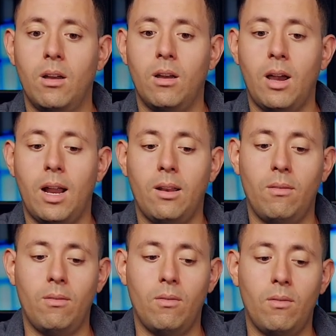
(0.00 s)

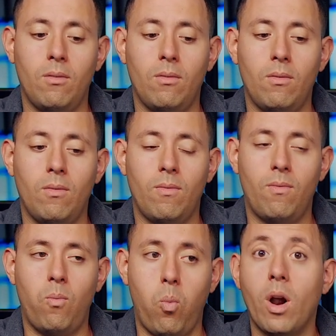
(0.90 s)
And
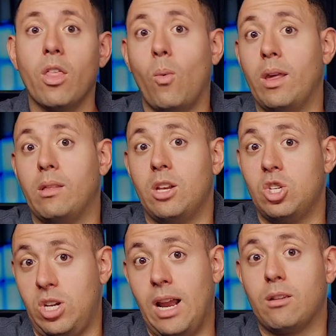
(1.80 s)
one of the ways that
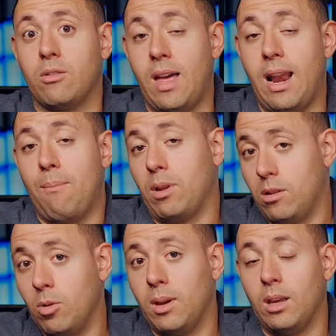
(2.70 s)
she answered that, I'm
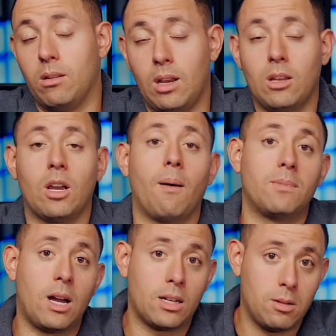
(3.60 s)
assuming, is then to come
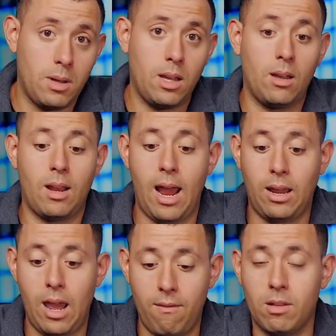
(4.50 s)
talk to me. And I
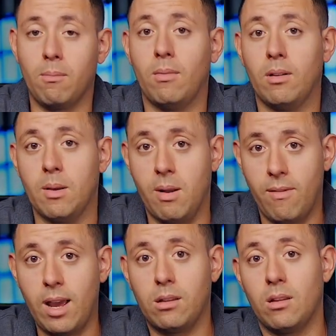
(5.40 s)
gave some
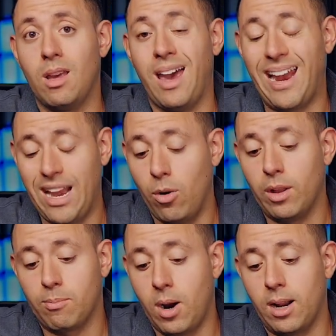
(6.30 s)
advice, and I know
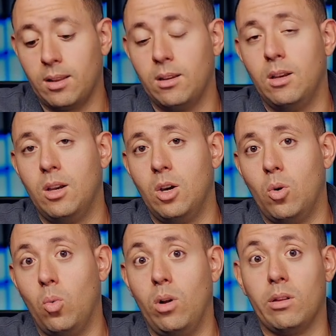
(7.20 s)
this product
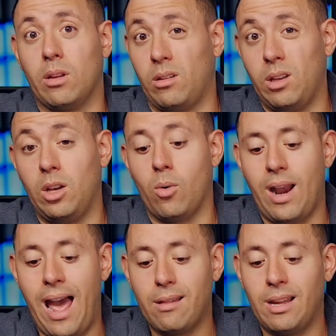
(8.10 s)
will succeed, or it
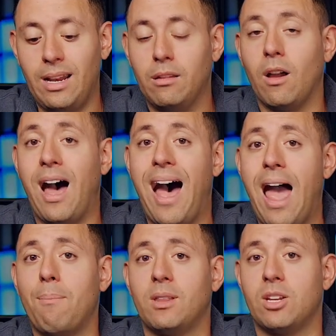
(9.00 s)
has at least a
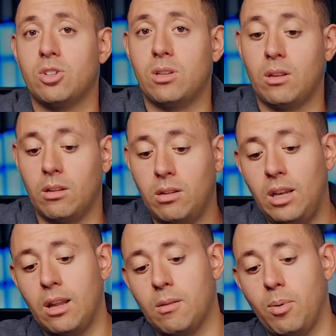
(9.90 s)
high potential to succeed
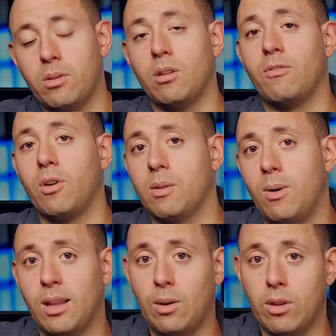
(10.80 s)
as opposed to the first
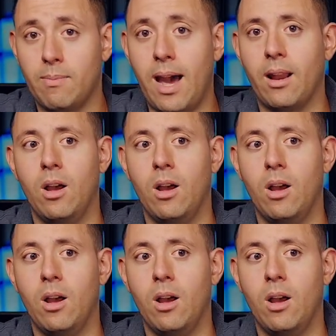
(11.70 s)
product that was bad.